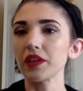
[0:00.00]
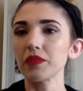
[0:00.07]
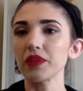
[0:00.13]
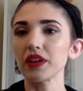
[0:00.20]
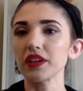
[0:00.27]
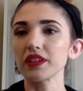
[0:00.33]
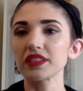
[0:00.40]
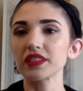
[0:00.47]
it
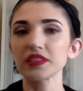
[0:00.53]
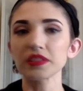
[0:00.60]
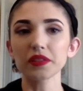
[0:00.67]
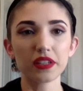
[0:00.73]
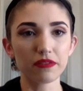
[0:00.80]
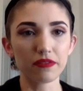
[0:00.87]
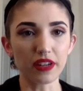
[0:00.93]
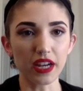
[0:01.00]
was
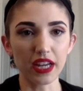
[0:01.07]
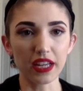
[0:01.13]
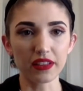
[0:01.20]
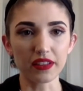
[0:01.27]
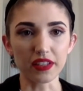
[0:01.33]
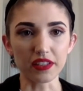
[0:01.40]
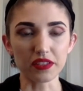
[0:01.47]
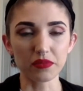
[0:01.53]

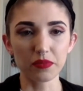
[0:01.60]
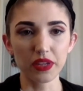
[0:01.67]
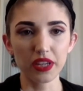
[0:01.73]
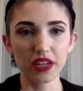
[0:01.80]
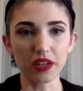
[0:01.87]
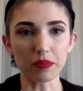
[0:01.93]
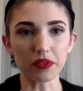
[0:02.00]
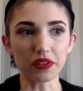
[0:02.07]
solidified this
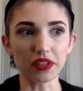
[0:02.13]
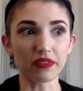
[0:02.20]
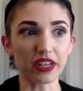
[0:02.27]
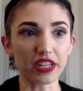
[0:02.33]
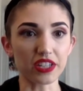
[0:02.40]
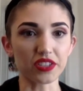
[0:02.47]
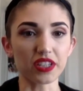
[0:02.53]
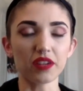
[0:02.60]
week, I believe,
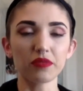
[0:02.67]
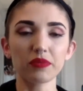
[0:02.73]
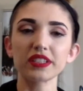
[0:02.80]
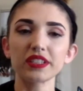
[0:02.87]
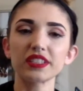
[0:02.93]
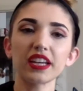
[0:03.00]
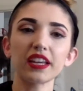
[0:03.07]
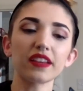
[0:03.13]
actually on
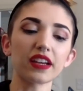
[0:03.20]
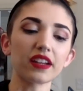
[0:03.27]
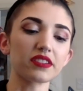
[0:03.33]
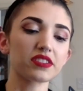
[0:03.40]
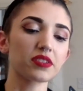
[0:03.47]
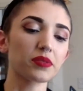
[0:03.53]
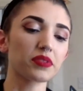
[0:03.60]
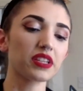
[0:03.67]
Wednesday,
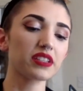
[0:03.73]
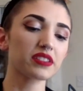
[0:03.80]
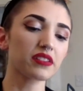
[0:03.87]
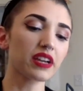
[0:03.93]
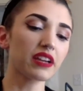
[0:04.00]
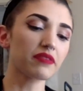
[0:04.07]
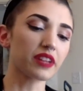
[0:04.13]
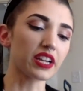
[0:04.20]
so these
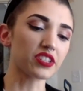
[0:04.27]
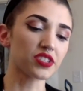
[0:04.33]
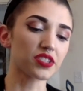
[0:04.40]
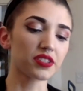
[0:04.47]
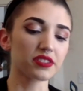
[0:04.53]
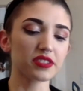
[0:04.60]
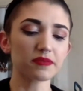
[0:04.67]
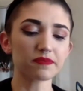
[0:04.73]
live
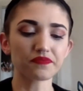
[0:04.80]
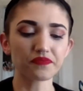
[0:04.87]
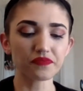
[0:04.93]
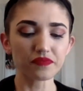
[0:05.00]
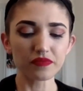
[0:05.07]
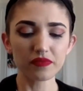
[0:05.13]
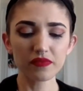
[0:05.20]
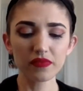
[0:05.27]
lectures,
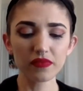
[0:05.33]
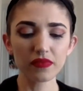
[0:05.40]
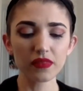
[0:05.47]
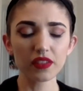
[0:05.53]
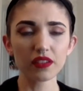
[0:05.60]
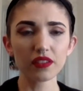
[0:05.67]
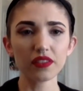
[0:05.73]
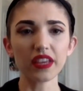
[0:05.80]

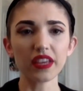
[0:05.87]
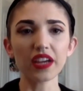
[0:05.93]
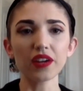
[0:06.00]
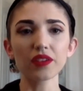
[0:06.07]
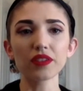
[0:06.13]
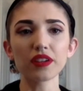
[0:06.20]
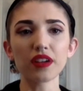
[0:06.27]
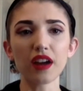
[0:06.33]
they
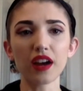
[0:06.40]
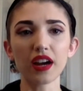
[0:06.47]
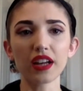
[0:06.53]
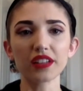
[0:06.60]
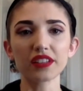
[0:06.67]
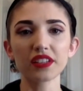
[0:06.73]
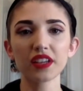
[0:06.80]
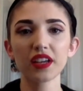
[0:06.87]
are
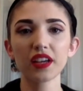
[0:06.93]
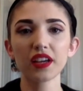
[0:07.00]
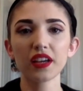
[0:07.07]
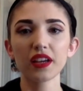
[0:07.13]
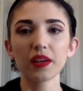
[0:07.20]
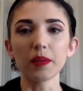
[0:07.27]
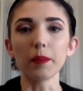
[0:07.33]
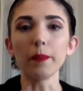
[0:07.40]
not
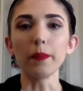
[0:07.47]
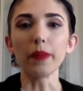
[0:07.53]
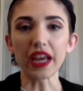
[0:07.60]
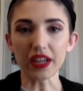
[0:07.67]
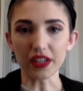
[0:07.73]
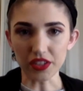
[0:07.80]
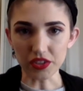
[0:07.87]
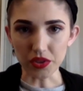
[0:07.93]

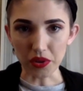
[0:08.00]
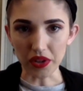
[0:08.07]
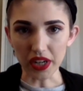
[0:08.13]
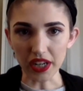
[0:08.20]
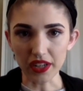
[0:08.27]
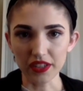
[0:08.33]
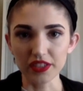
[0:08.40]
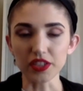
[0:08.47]

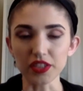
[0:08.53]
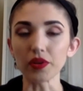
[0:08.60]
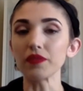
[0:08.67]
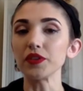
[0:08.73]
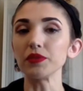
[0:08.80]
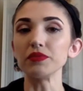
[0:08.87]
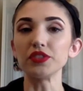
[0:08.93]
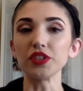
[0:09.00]
mandatory. So
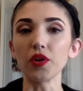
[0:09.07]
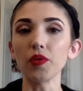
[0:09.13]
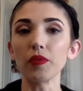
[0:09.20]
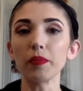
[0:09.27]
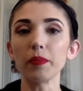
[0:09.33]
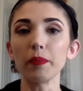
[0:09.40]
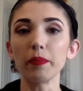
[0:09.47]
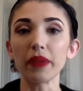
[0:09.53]
if you
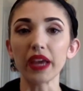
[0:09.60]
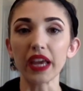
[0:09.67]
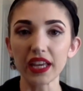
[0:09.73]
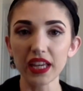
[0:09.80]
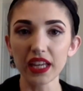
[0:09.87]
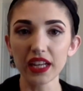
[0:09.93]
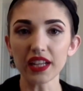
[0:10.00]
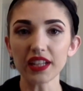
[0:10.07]
don't
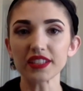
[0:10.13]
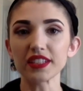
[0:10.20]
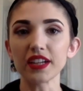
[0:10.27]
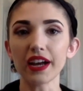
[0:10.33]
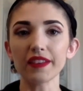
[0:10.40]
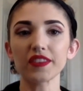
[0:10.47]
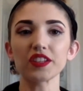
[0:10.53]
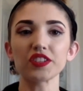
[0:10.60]
make it, it's
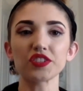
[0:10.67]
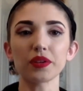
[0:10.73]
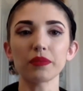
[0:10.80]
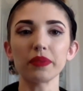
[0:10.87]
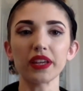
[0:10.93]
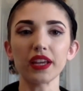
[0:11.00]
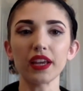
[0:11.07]
not that you're